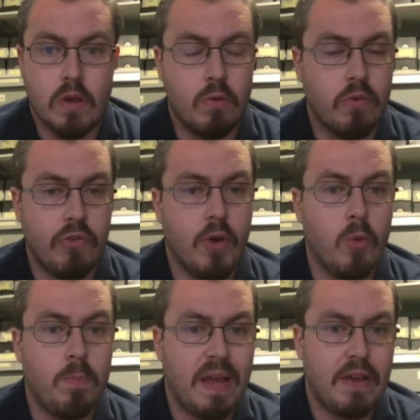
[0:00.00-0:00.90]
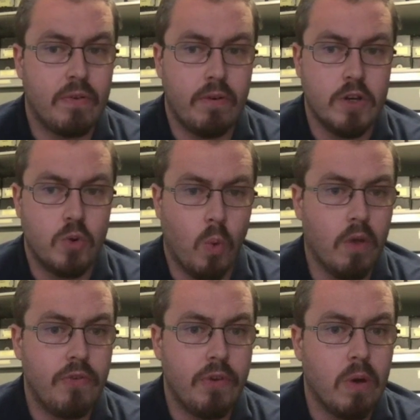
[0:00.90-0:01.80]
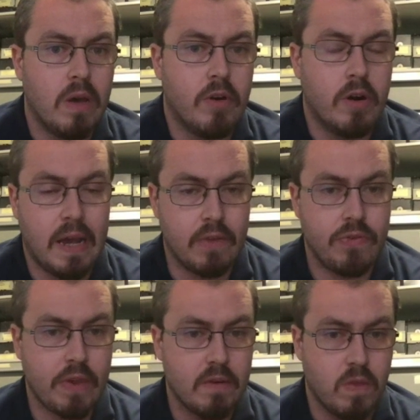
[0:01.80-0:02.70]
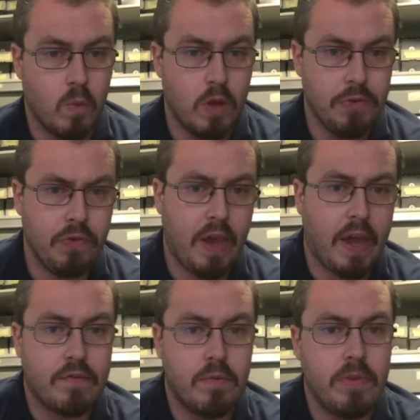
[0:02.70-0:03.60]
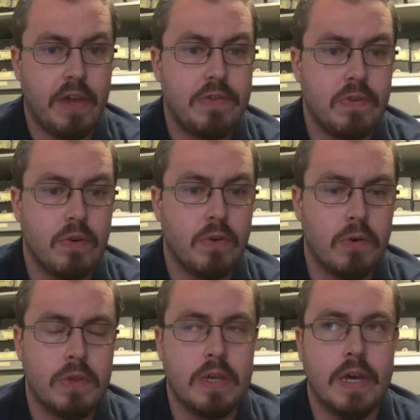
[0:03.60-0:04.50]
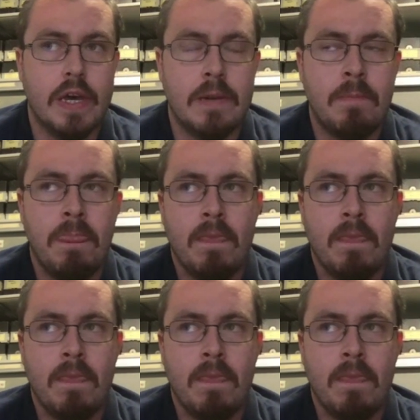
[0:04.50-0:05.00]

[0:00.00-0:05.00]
there was no pass rush whatsoever outside of the one sack from Dexter early on